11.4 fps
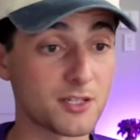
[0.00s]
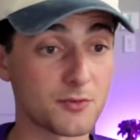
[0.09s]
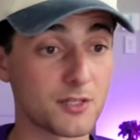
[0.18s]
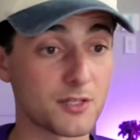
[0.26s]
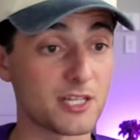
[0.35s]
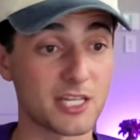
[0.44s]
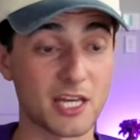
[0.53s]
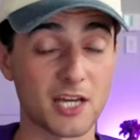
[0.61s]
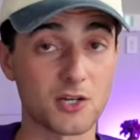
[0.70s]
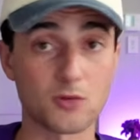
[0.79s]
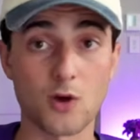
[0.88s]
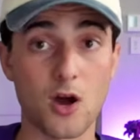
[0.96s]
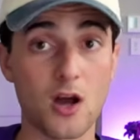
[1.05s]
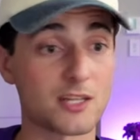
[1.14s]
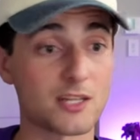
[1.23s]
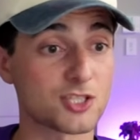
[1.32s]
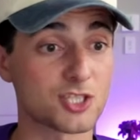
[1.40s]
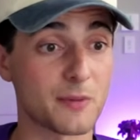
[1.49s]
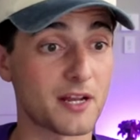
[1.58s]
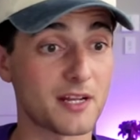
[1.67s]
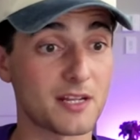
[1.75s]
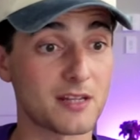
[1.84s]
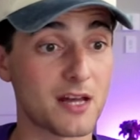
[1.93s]
You really can't go wrong at just about
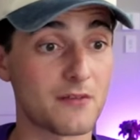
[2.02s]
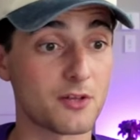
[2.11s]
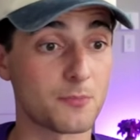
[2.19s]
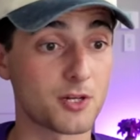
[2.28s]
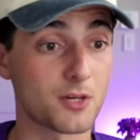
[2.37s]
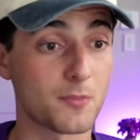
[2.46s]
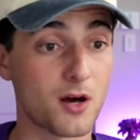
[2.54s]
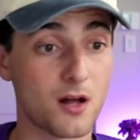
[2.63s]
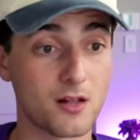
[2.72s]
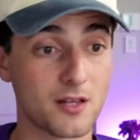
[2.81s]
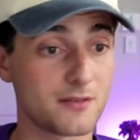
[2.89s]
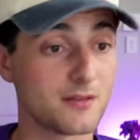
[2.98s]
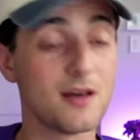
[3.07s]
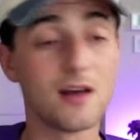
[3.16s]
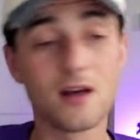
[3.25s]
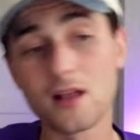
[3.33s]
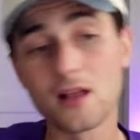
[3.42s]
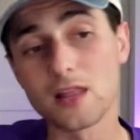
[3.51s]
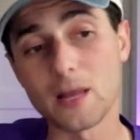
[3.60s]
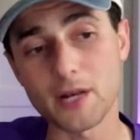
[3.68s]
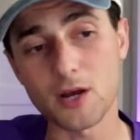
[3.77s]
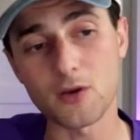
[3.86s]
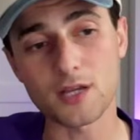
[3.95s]
any level of pickleball. And let me
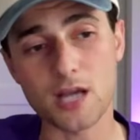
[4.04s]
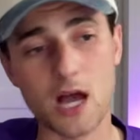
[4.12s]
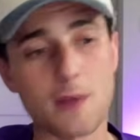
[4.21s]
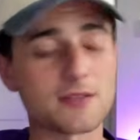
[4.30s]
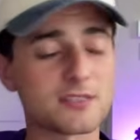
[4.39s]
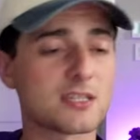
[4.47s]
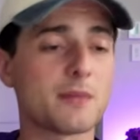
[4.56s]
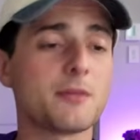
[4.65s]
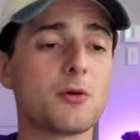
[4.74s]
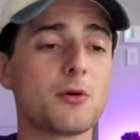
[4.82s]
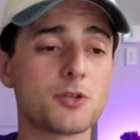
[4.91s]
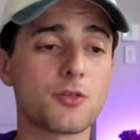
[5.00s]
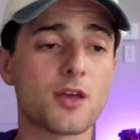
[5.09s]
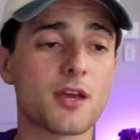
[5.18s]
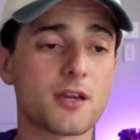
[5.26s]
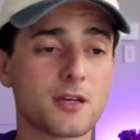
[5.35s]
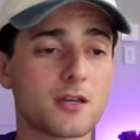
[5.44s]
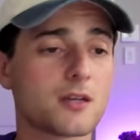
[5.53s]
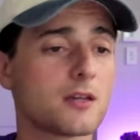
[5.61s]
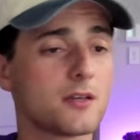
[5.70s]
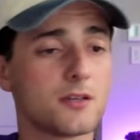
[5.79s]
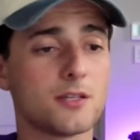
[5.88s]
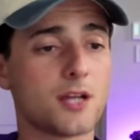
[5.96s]
know in the comments. Let me know what you think.
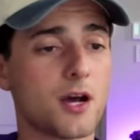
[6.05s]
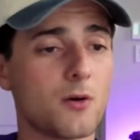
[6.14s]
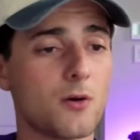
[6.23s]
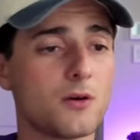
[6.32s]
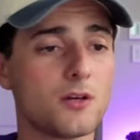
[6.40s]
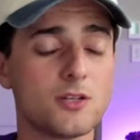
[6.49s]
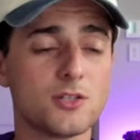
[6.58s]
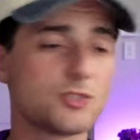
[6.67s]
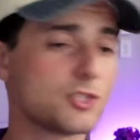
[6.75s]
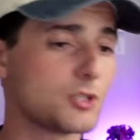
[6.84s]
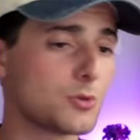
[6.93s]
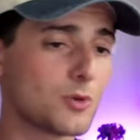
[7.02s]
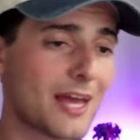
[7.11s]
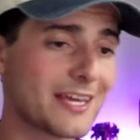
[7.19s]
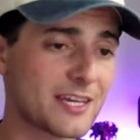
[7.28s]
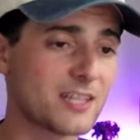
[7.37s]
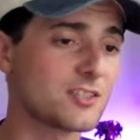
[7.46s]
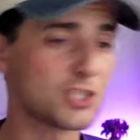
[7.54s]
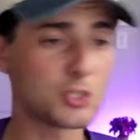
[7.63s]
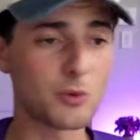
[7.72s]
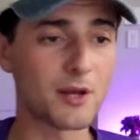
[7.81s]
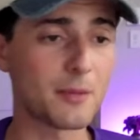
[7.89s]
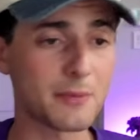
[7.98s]
You know, did you like it? Did you
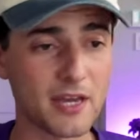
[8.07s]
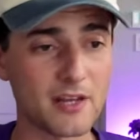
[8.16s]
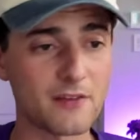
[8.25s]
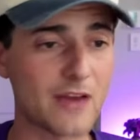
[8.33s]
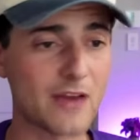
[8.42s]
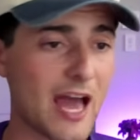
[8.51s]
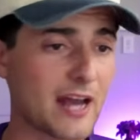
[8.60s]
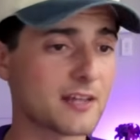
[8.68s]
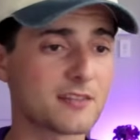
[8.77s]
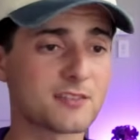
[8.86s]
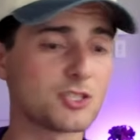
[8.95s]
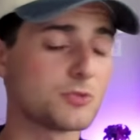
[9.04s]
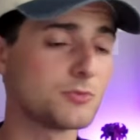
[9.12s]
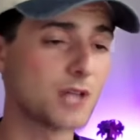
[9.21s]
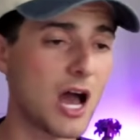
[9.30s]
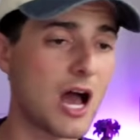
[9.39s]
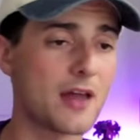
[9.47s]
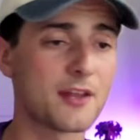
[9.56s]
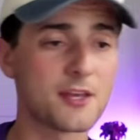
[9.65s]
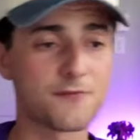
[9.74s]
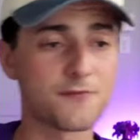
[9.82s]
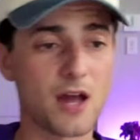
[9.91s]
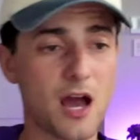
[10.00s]
end up getting a Vatic? Did you not?
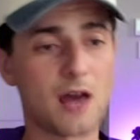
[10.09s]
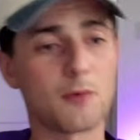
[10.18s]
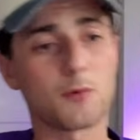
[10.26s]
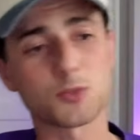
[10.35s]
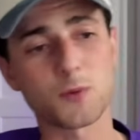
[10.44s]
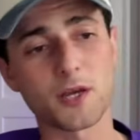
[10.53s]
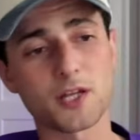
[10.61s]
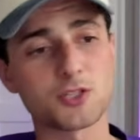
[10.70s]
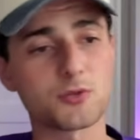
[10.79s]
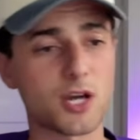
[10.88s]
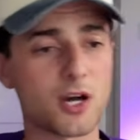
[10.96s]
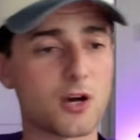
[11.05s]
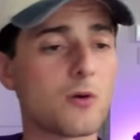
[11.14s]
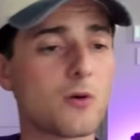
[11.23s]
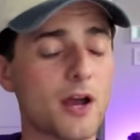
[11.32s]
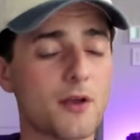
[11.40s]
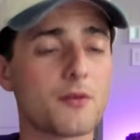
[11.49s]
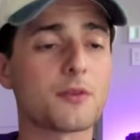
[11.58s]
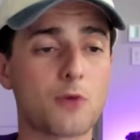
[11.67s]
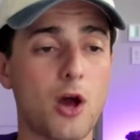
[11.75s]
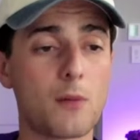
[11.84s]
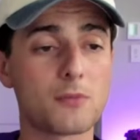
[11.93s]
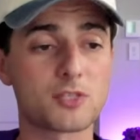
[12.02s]
If not, which way did you go? I know that the
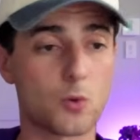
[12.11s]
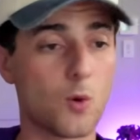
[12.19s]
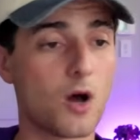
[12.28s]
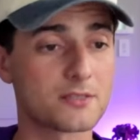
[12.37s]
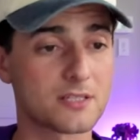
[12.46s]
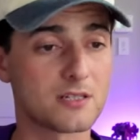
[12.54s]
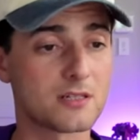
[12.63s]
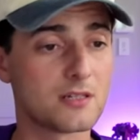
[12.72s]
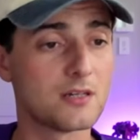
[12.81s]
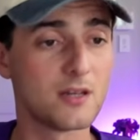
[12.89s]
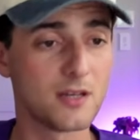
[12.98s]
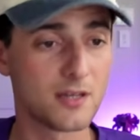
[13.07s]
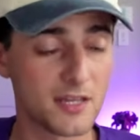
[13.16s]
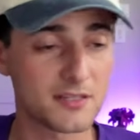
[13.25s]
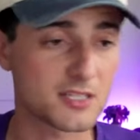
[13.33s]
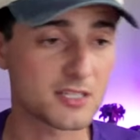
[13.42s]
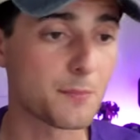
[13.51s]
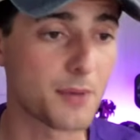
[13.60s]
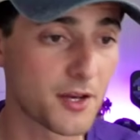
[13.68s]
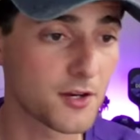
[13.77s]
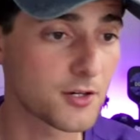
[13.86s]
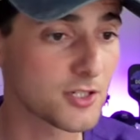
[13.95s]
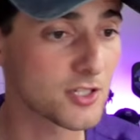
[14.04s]
Rhombus Quanta is a
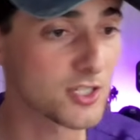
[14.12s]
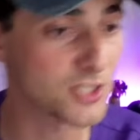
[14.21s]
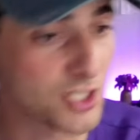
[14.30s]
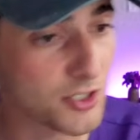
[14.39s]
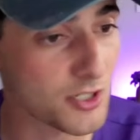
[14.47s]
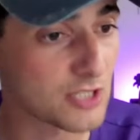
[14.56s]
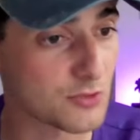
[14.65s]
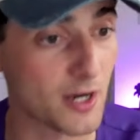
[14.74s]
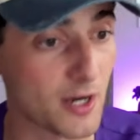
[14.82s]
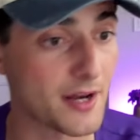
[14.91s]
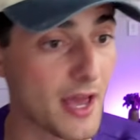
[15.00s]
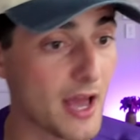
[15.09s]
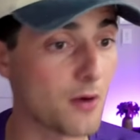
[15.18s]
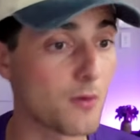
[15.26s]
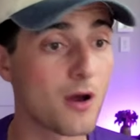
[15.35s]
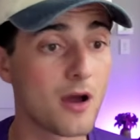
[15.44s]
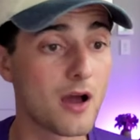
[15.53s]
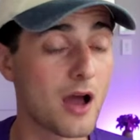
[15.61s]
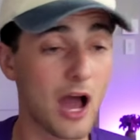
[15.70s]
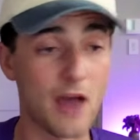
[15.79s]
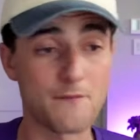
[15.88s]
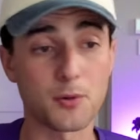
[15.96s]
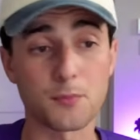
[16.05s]
competitor to this series right now.
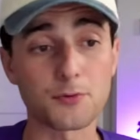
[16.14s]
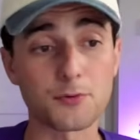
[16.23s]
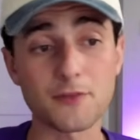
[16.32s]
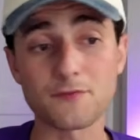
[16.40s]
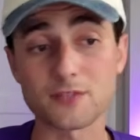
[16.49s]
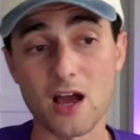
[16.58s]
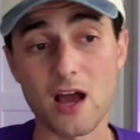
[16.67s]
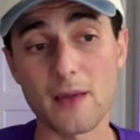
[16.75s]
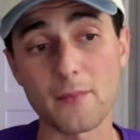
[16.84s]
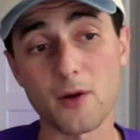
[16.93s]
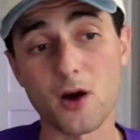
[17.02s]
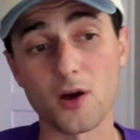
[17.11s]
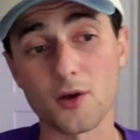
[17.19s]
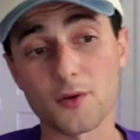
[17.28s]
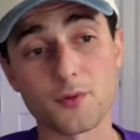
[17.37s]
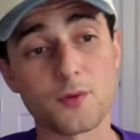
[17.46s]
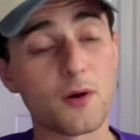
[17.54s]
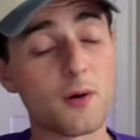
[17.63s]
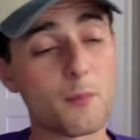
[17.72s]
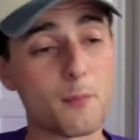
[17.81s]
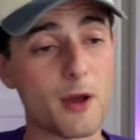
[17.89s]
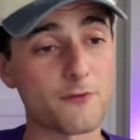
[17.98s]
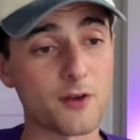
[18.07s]
I put brief time on
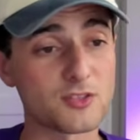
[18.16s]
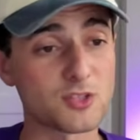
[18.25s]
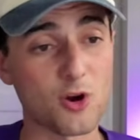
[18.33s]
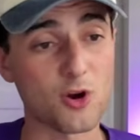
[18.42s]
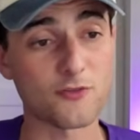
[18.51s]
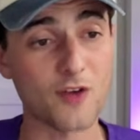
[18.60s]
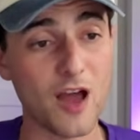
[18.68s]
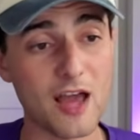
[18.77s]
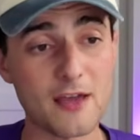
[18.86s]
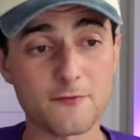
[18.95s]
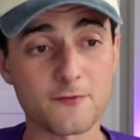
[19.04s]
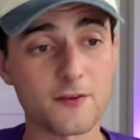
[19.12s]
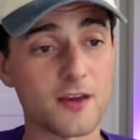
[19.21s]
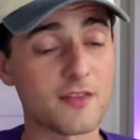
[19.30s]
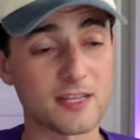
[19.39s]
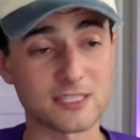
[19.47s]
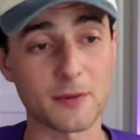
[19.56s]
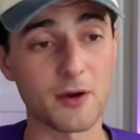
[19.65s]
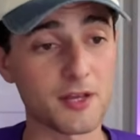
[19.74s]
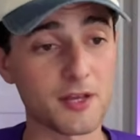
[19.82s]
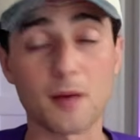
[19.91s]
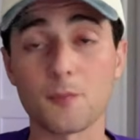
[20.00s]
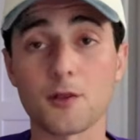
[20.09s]
my friend's R5, and that's about
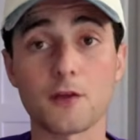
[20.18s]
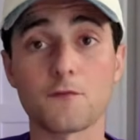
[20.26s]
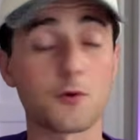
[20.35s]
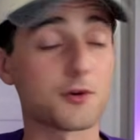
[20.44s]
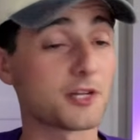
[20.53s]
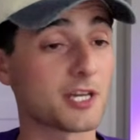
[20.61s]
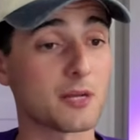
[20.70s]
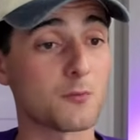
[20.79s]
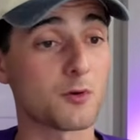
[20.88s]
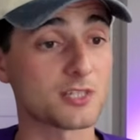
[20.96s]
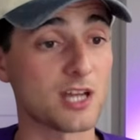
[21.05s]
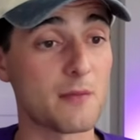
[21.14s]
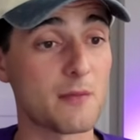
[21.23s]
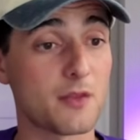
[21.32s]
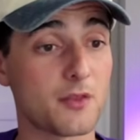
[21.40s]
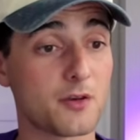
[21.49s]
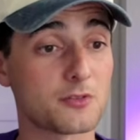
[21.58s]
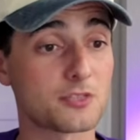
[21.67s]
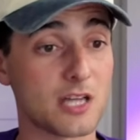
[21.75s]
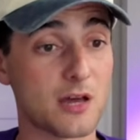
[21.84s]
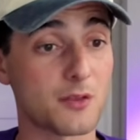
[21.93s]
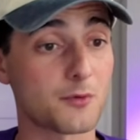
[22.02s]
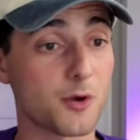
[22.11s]
it. I'm looking forward to getting more time on those
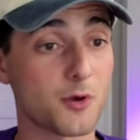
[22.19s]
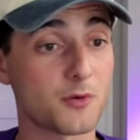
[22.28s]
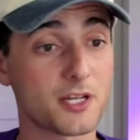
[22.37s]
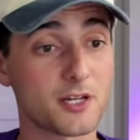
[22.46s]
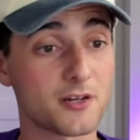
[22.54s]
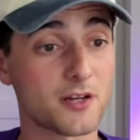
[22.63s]
down the road here.